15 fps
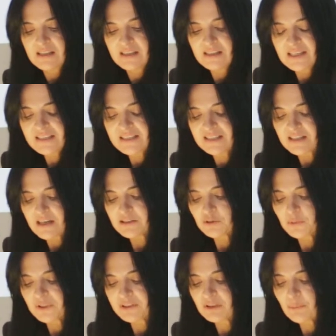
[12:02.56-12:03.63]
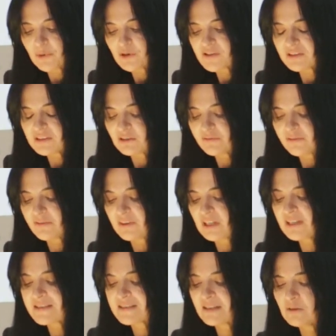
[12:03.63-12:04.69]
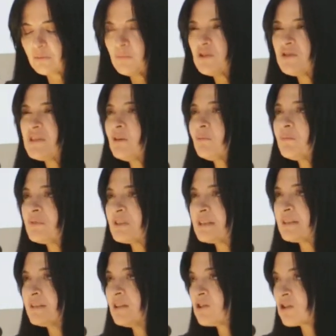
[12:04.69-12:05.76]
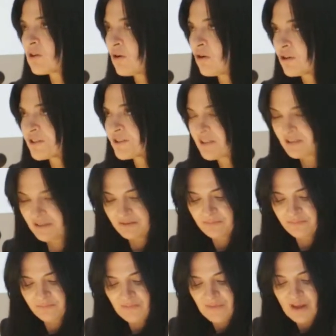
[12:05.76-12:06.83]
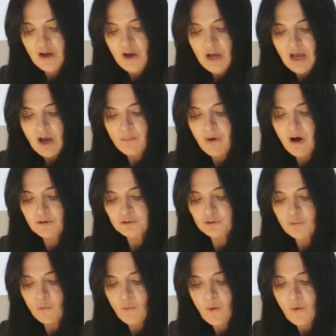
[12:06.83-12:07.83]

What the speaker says: let's start with the positive things in museums discourse, about